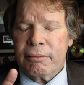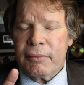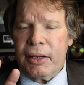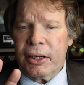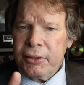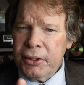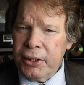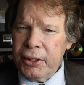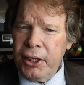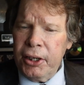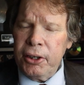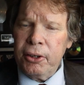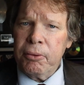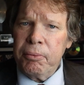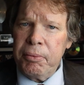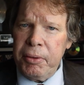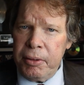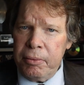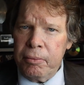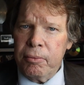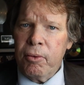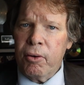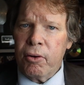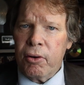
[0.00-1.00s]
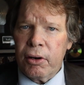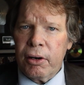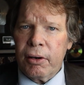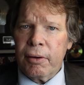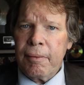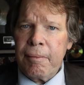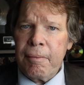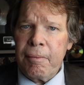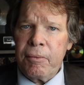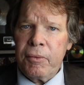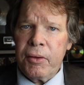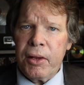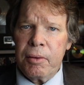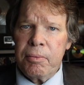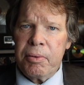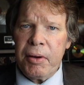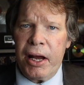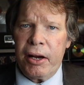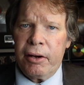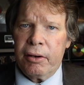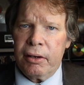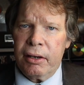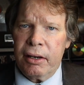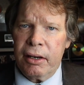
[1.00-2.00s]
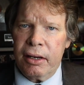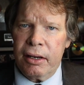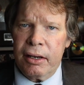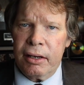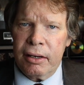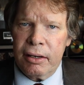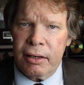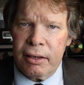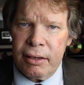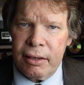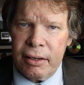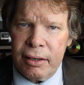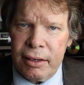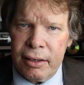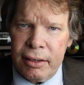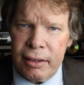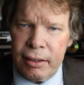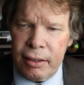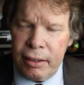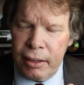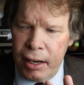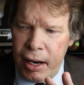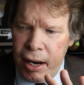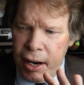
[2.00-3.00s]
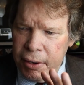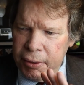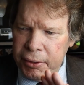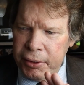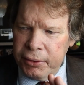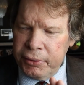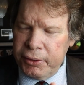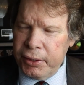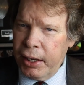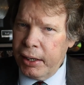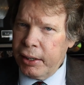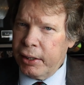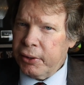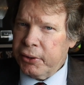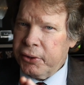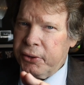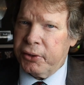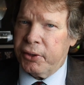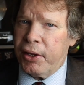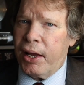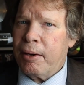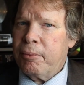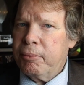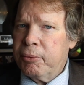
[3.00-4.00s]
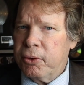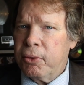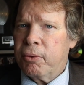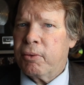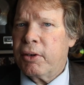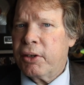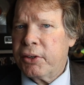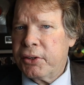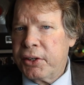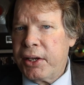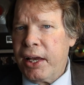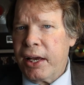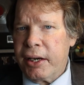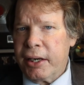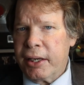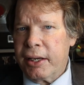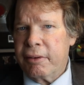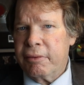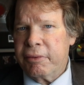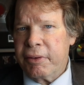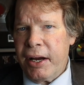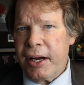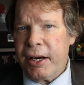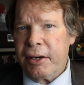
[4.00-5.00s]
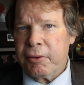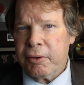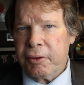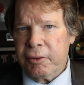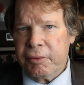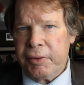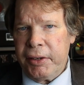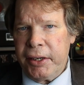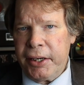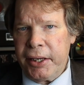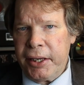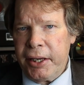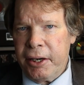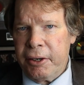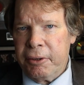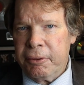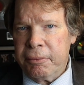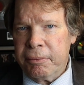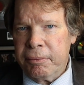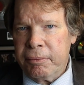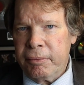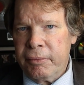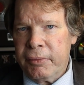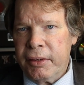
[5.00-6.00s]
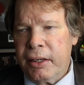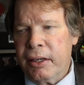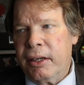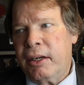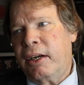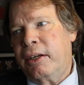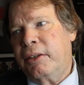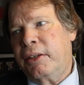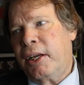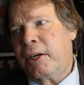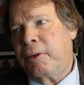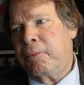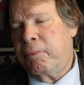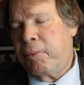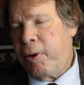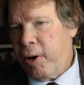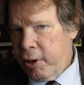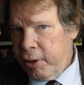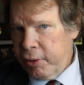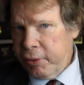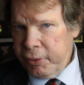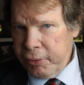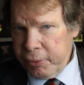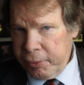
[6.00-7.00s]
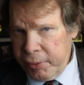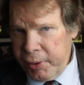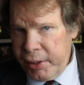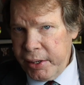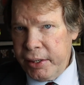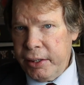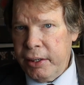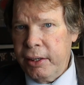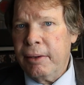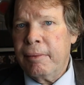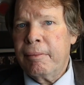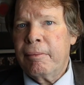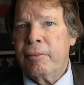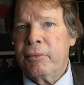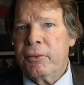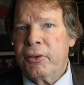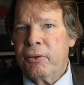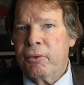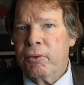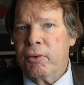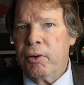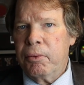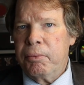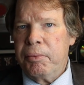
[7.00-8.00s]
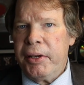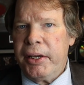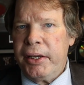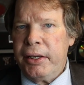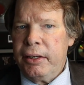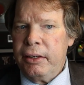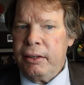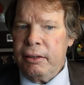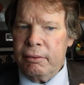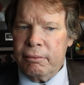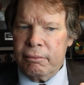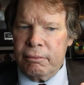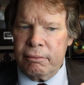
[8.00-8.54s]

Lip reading: a little bit more about how you take a step towards getting a viral video. And then part 3 will be